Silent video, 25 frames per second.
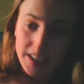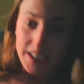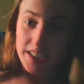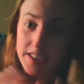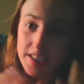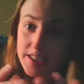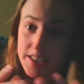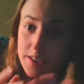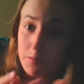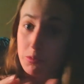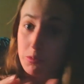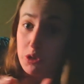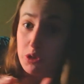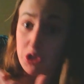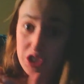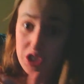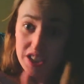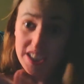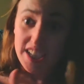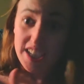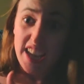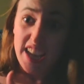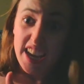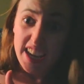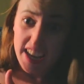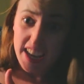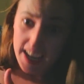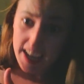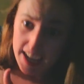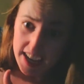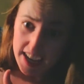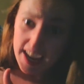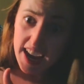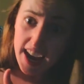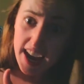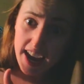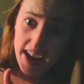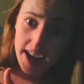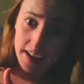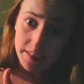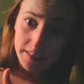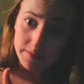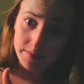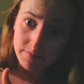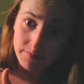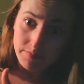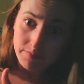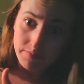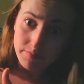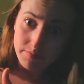is similar to the KKK,
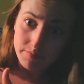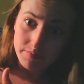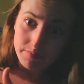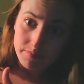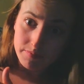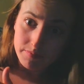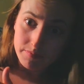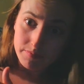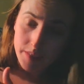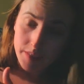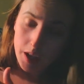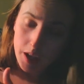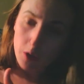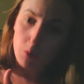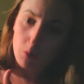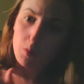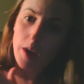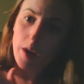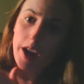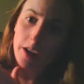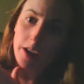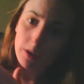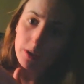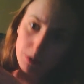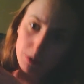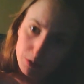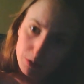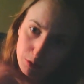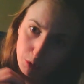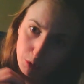a radical